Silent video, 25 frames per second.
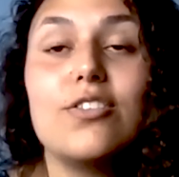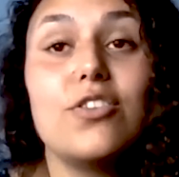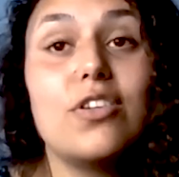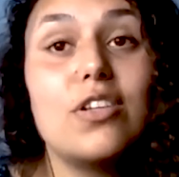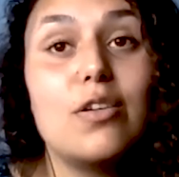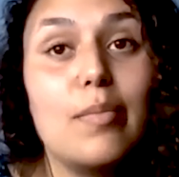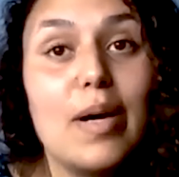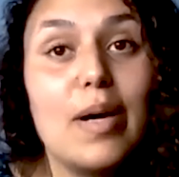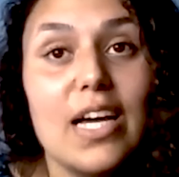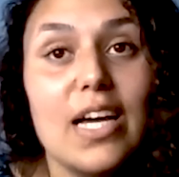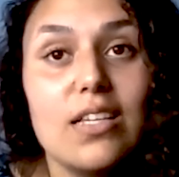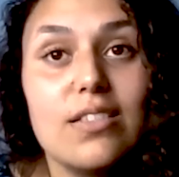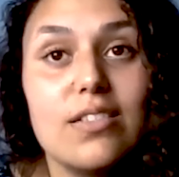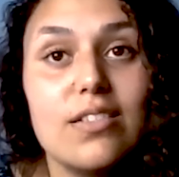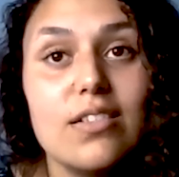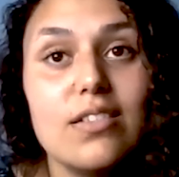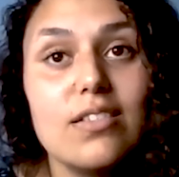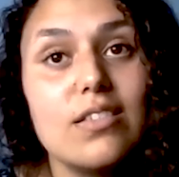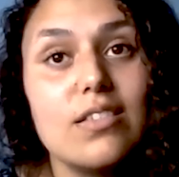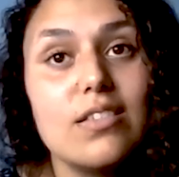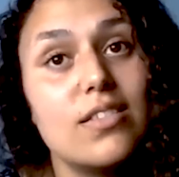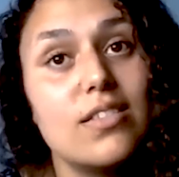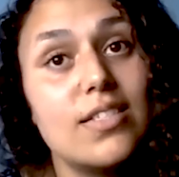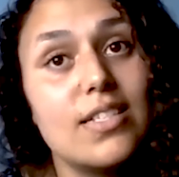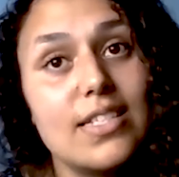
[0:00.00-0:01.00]
doing a
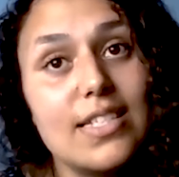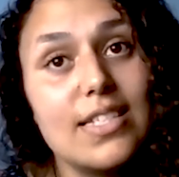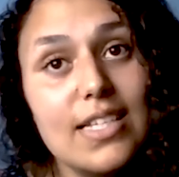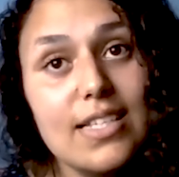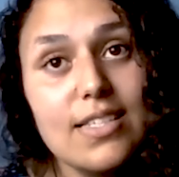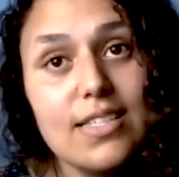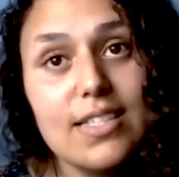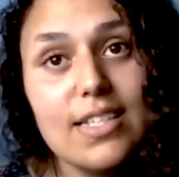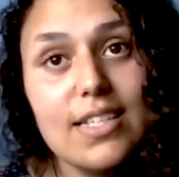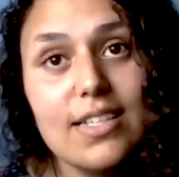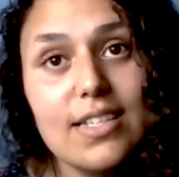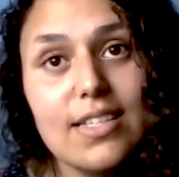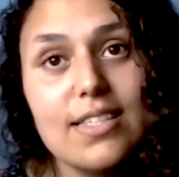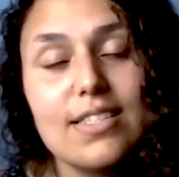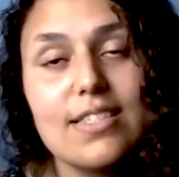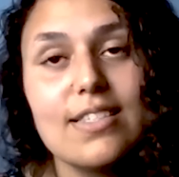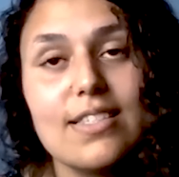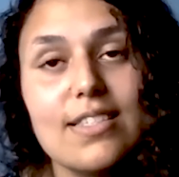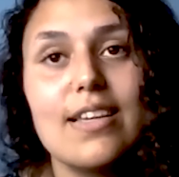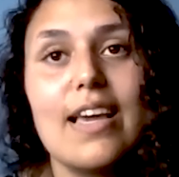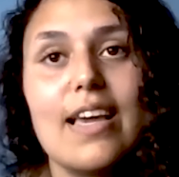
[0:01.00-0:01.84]
master's in statistics,